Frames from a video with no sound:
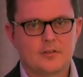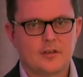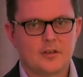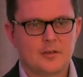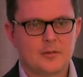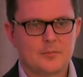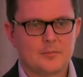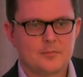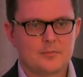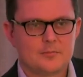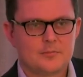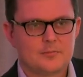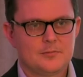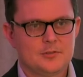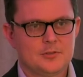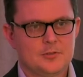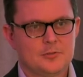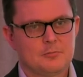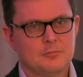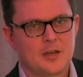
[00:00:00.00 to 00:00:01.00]

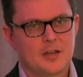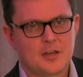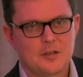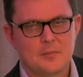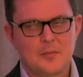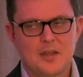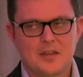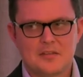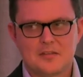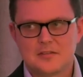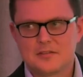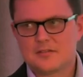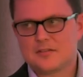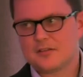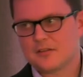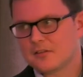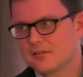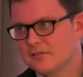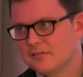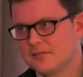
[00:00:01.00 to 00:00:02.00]
to recommend
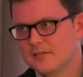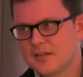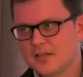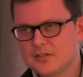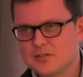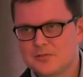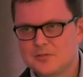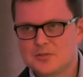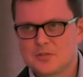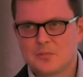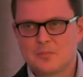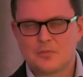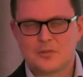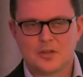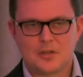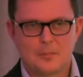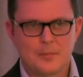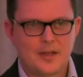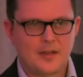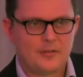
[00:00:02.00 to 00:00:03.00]
that they do
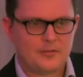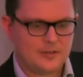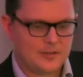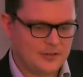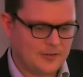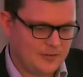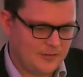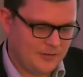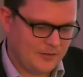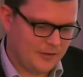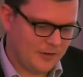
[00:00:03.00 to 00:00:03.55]
something about it,